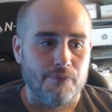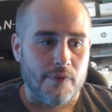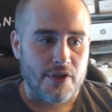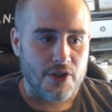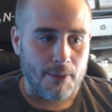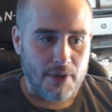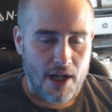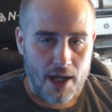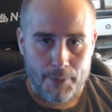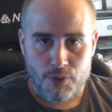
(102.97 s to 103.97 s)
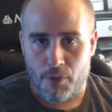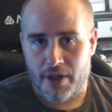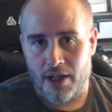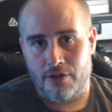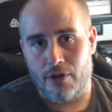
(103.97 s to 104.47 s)
Sometimes when we
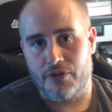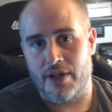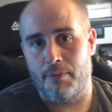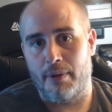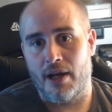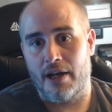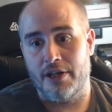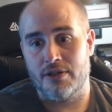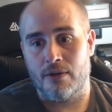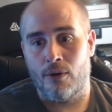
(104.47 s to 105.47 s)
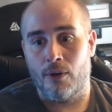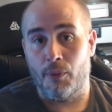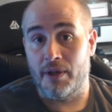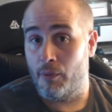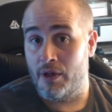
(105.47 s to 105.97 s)
get into those APIs, or
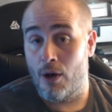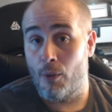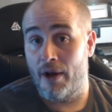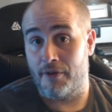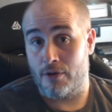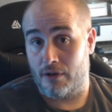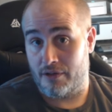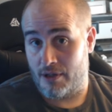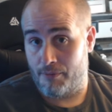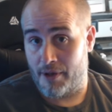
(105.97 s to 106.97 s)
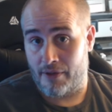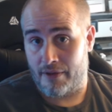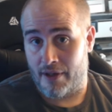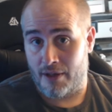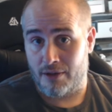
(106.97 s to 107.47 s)
we know we have to talk to something
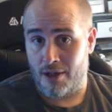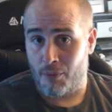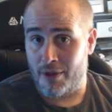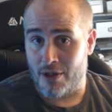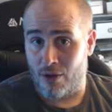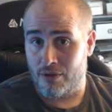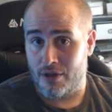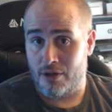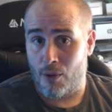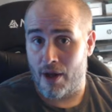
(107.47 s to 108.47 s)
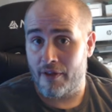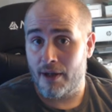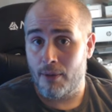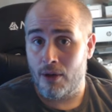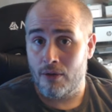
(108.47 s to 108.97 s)
like that we don't know anything
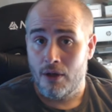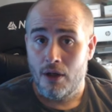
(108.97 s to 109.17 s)
about,